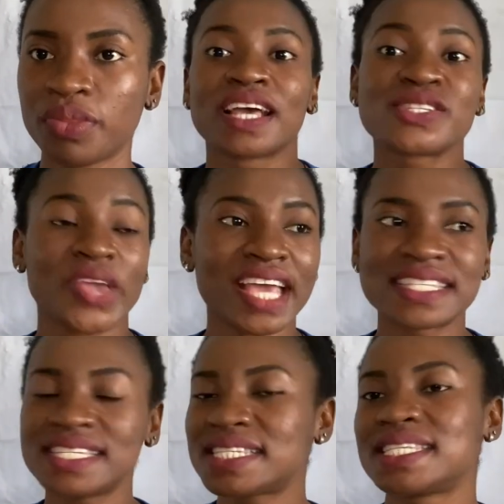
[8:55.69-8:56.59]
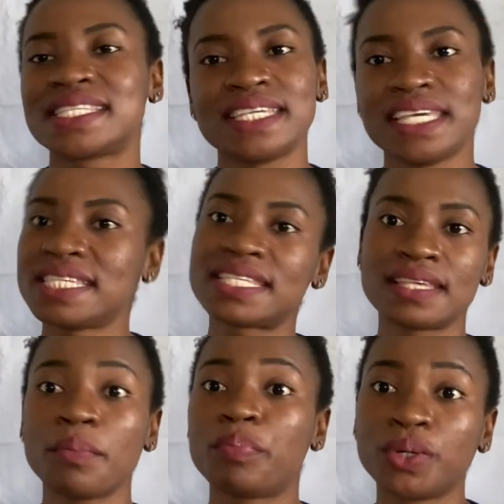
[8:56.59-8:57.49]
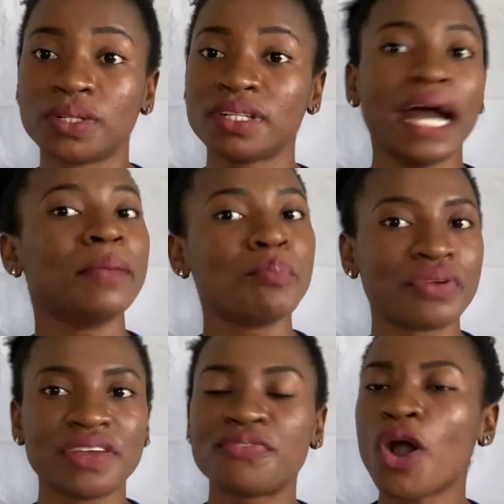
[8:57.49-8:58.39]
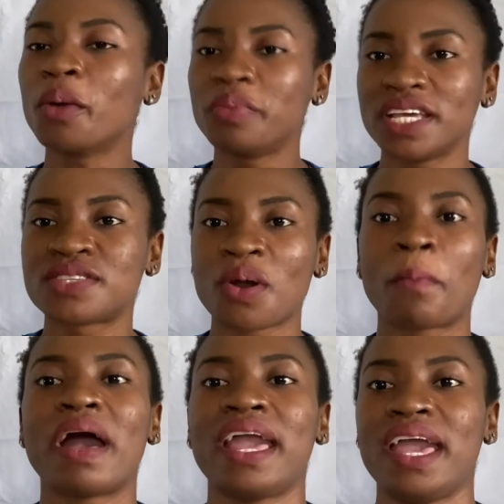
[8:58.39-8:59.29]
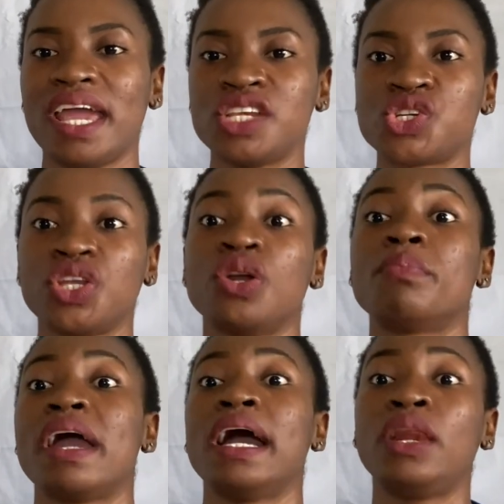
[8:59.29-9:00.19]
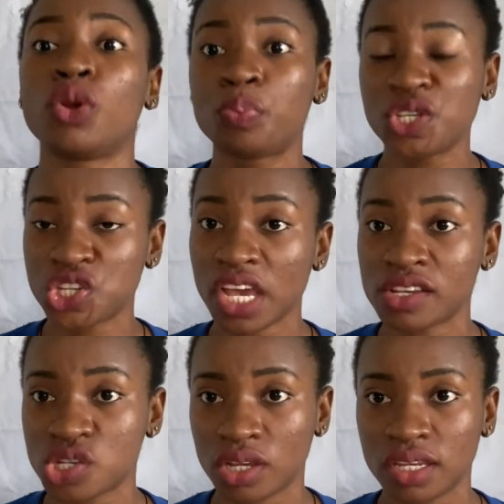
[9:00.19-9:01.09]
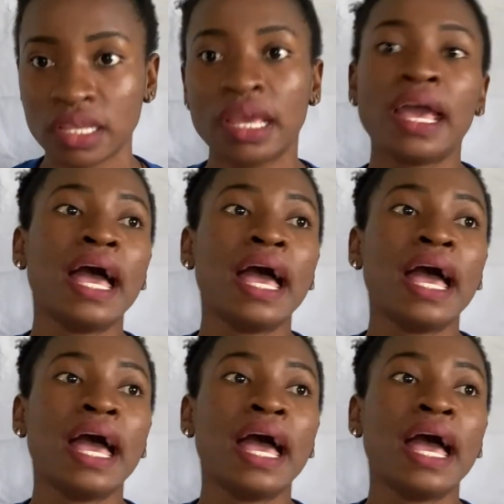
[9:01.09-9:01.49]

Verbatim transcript: so yes this is the simple and brief update on my hair journey on my alopecia journey